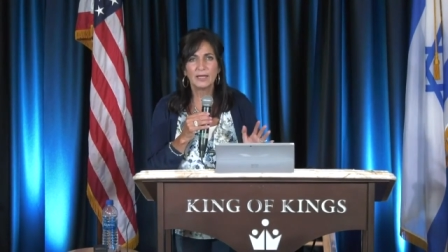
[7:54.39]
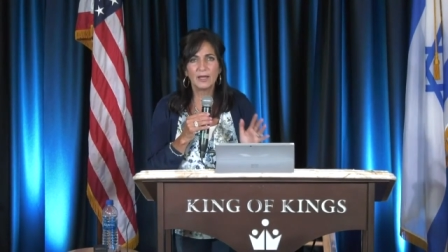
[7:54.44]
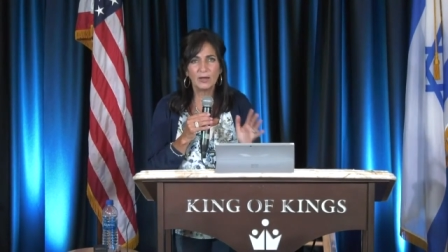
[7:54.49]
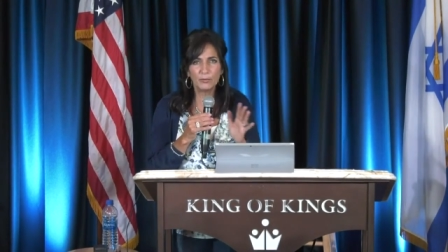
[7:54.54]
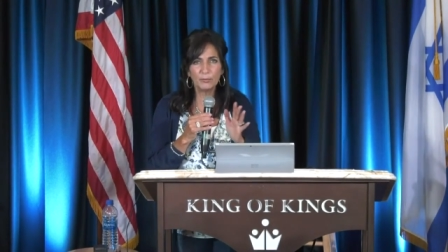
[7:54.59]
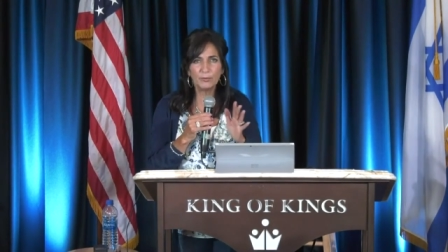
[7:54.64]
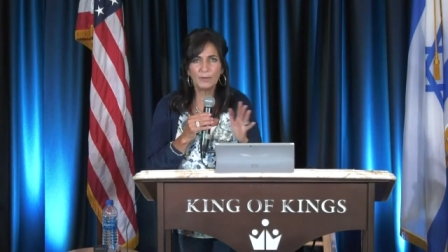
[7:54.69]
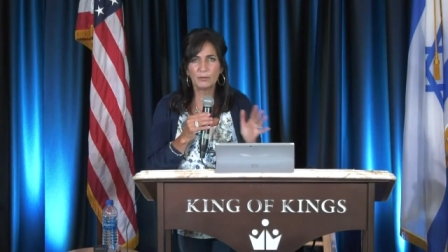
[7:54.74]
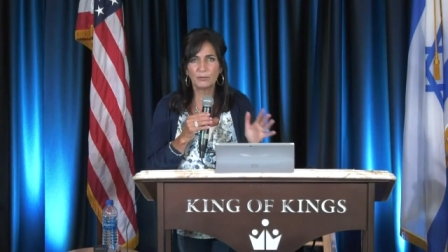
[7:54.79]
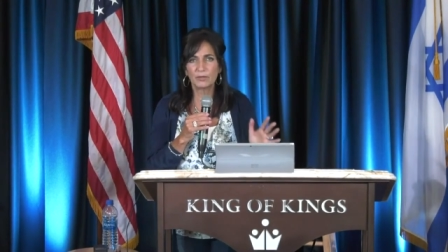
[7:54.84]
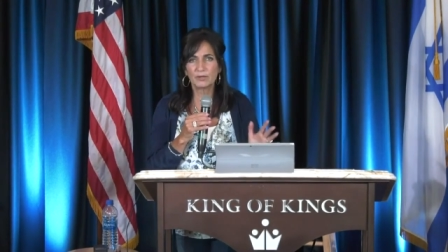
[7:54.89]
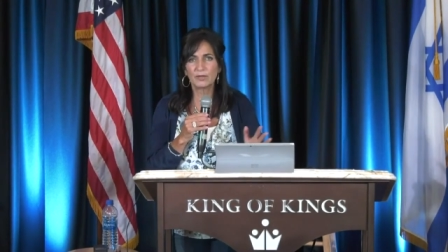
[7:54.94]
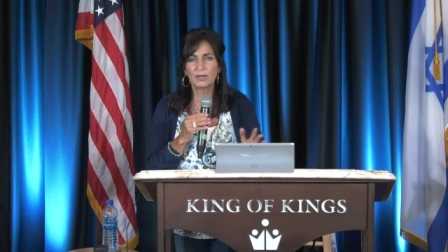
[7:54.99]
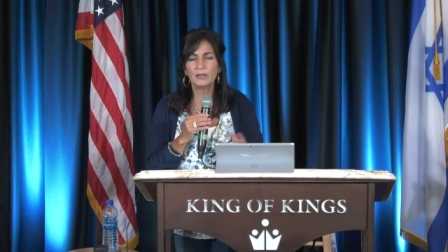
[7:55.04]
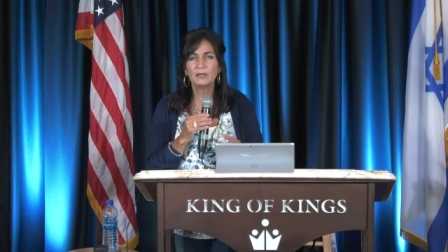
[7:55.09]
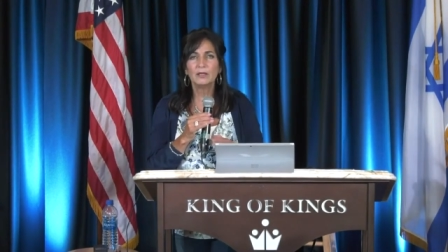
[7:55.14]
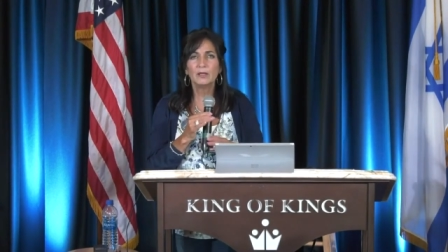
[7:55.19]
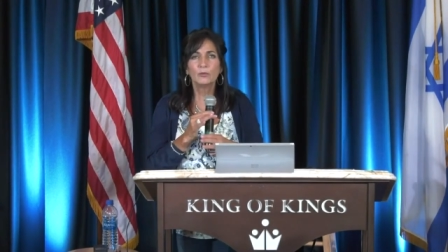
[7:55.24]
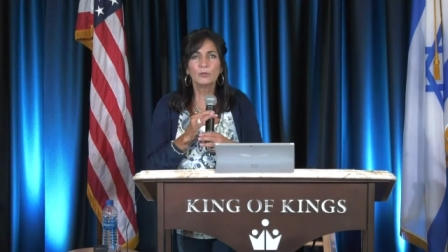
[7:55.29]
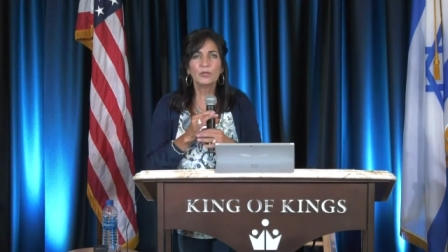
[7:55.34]
Help me
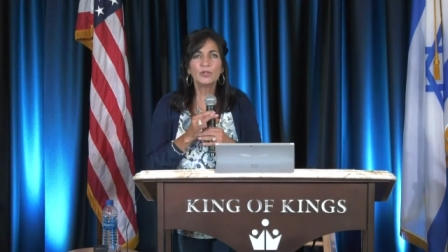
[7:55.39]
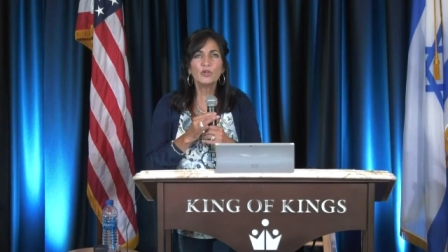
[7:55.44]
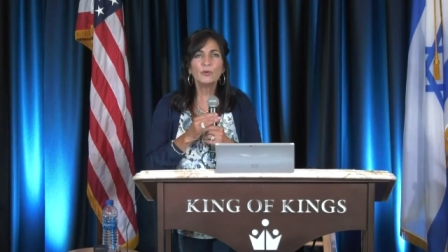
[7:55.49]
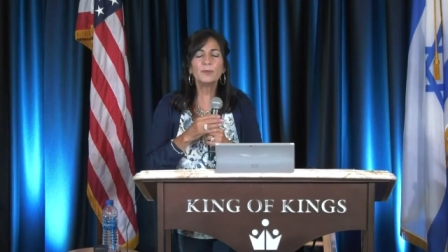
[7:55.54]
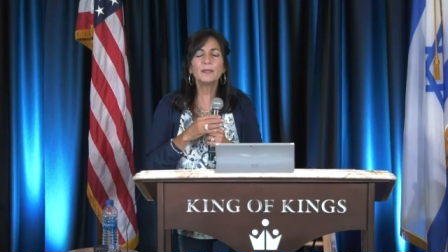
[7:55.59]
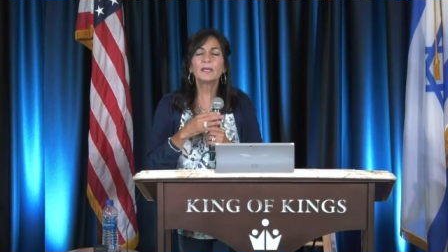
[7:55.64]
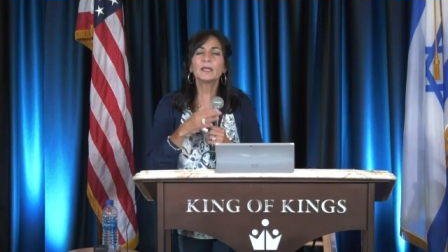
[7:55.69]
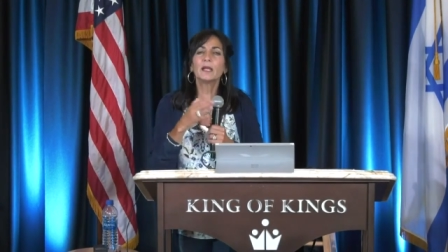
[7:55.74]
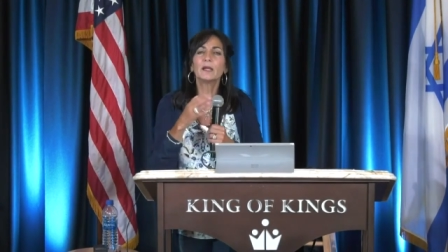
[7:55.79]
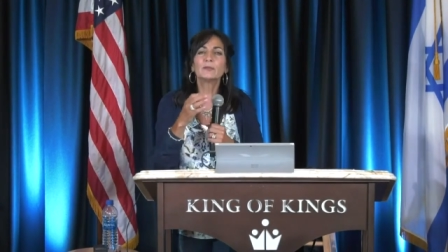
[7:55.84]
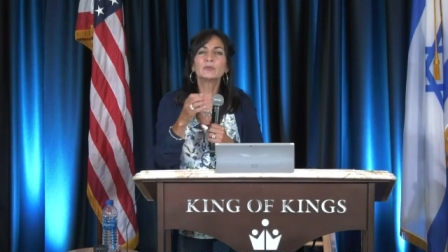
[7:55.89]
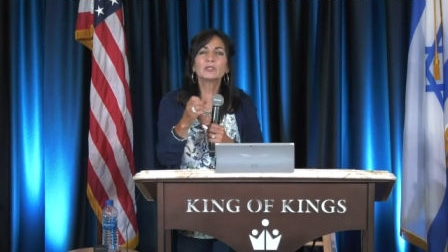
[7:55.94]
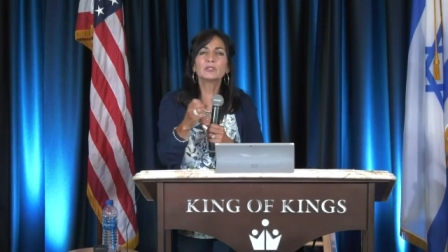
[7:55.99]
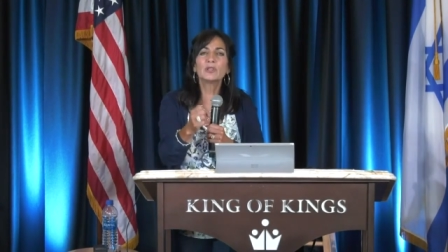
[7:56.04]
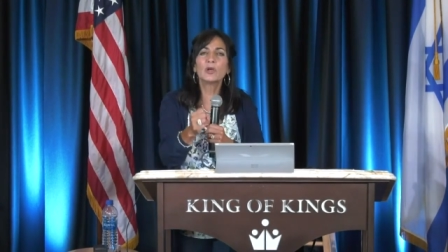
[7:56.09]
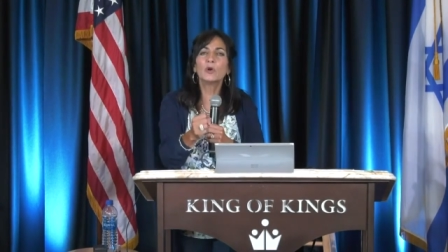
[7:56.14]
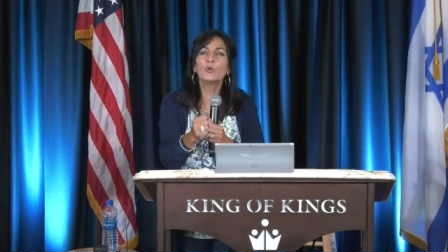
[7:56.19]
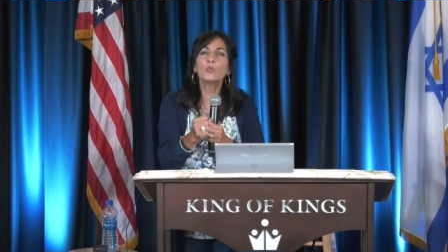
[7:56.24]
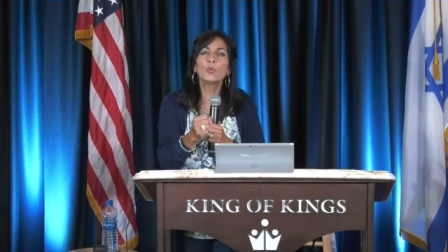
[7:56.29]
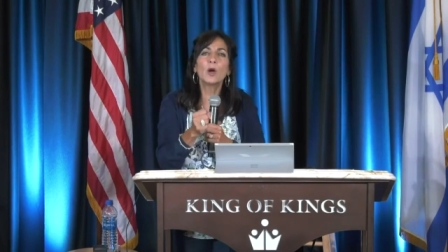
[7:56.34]
with it. When you become
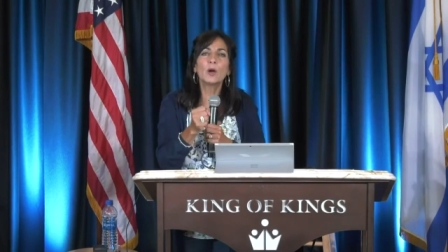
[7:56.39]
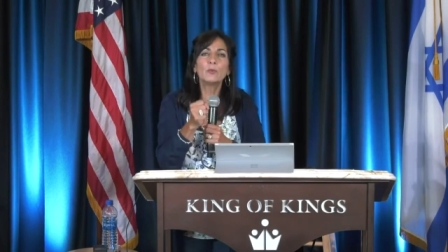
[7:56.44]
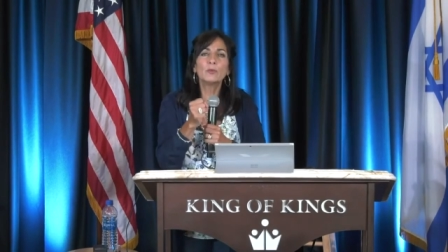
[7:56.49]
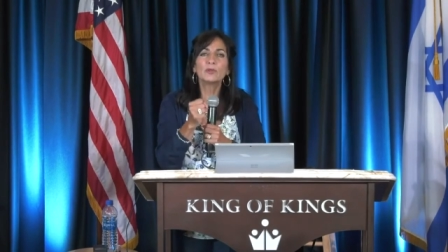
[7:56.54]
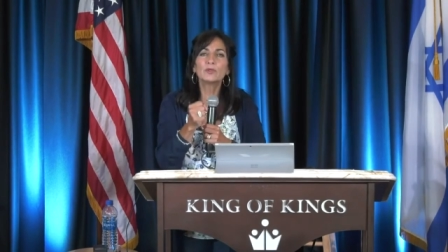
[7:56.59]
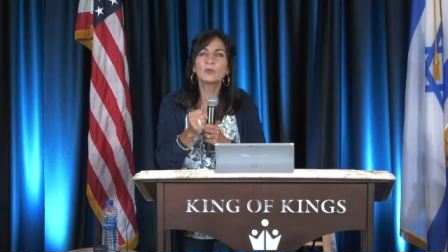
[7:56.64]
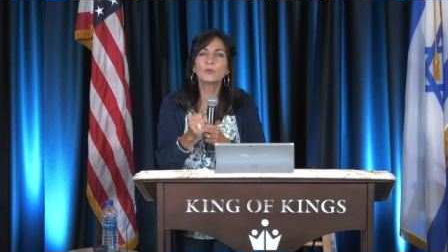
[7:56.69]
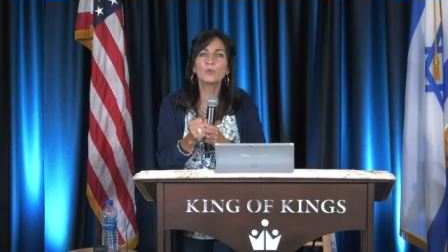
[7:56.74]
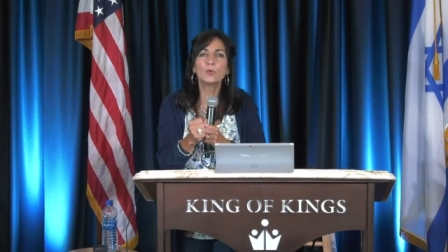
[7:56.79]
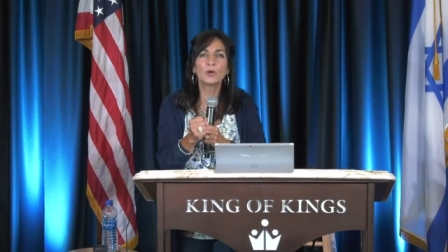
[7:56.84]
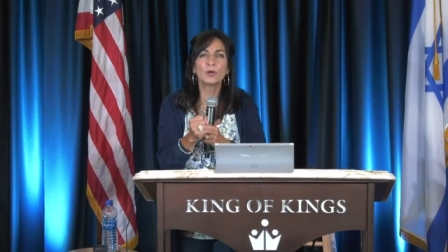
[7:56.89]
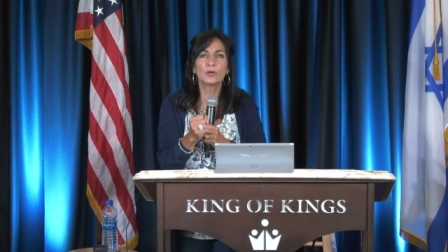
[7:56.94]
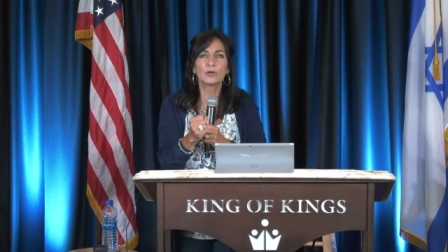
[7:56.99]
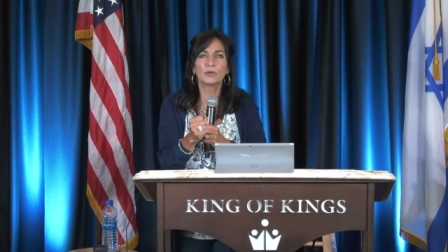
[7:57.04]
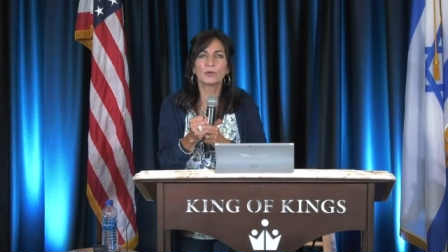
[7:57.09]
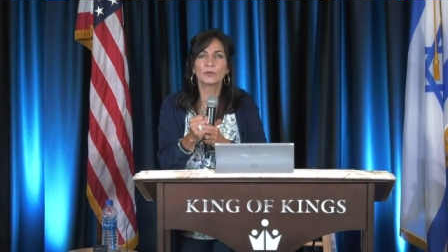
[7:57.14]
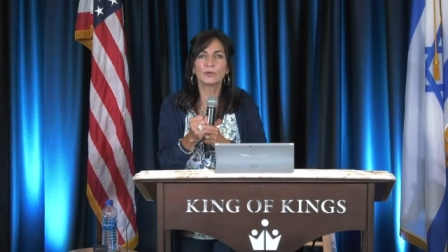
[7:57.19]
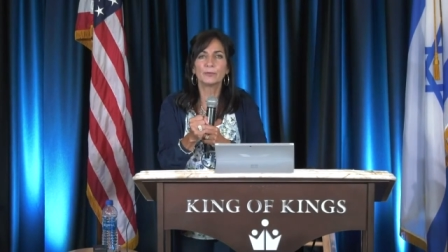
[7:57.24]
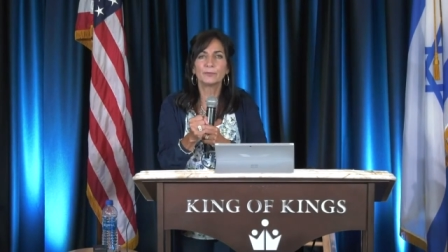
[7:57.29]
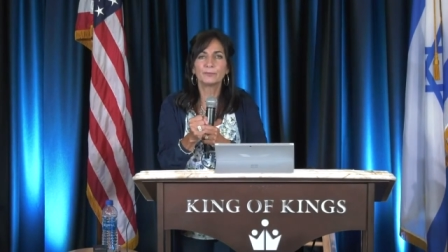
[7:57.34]
so one with the
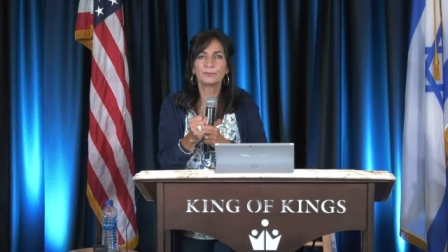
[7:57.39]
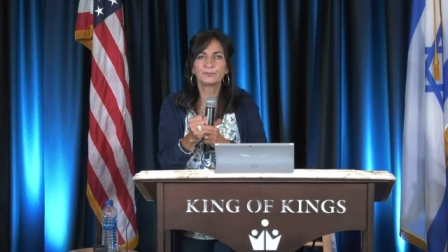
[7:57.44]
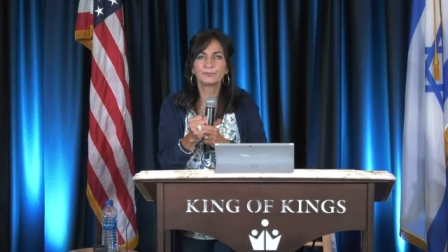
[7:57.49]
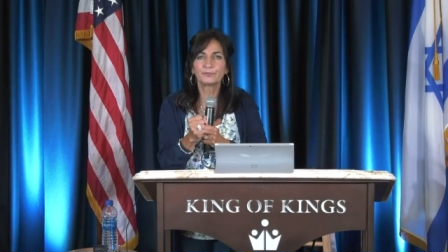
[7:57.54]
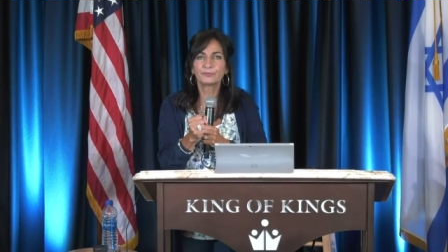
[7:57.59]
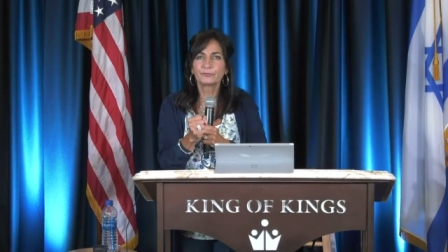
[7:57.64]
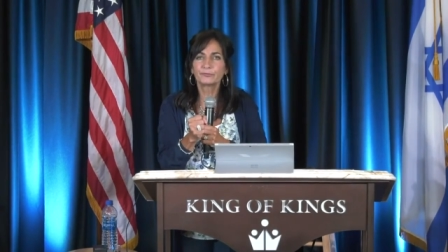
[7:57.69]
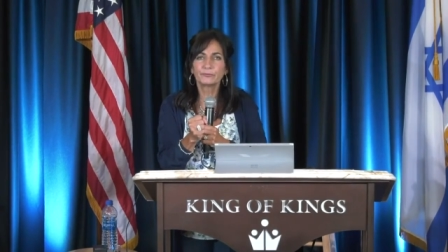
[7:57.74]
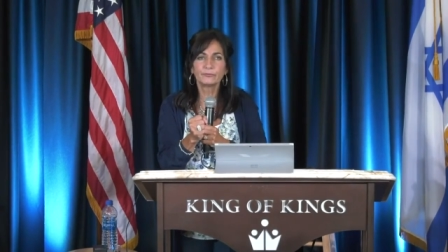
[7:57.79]
word,